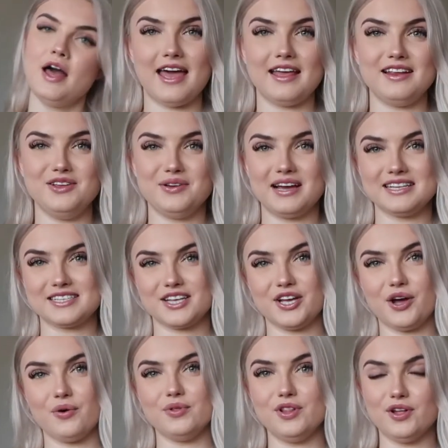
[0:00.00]
and you guys can
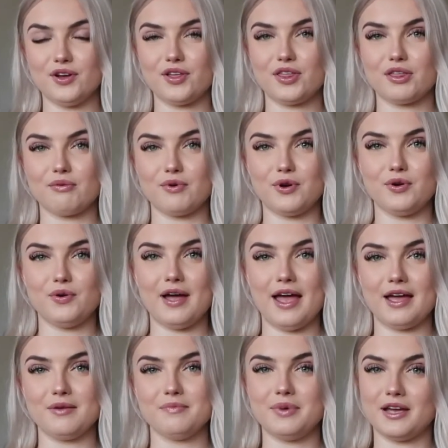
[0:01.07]
go look through
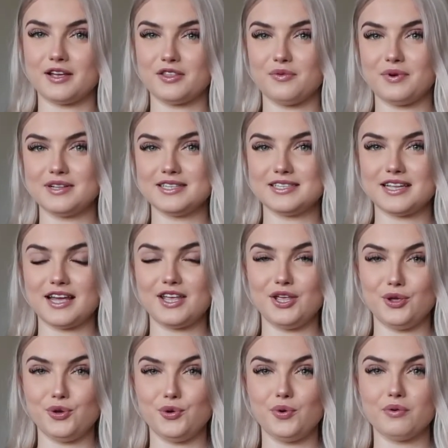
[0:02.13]
and pick the ones that
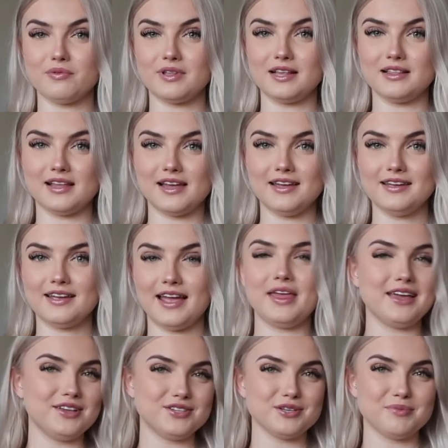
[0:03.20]
you really like.
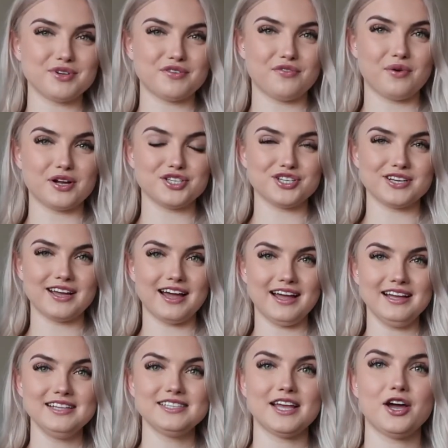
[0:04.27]
Thank you so much for watching,
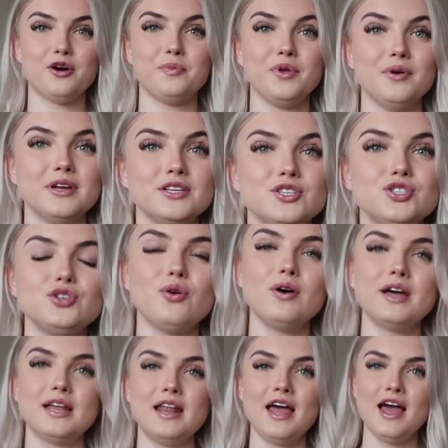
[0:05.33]
guys. I hope you
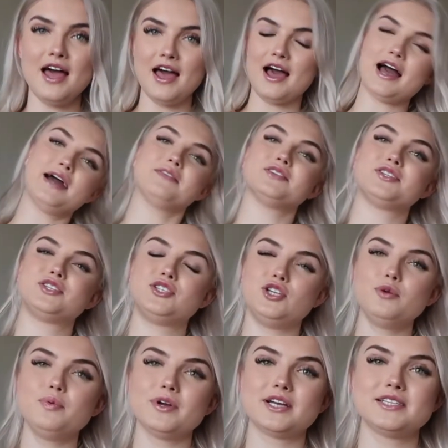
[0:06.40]
enjoyed. I was
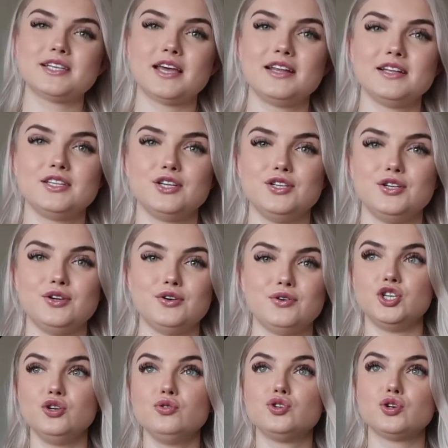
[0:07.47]
super excited to do
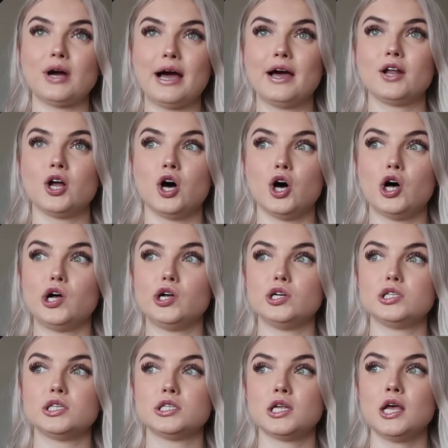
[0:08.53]
two try-on
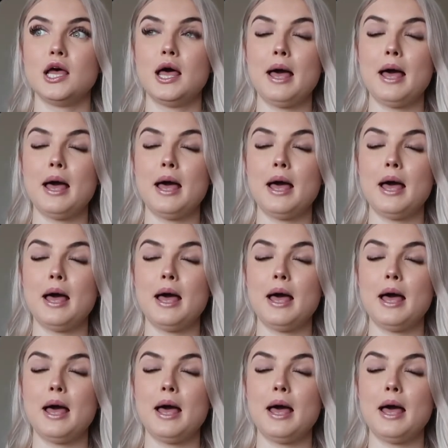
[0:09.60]
hauls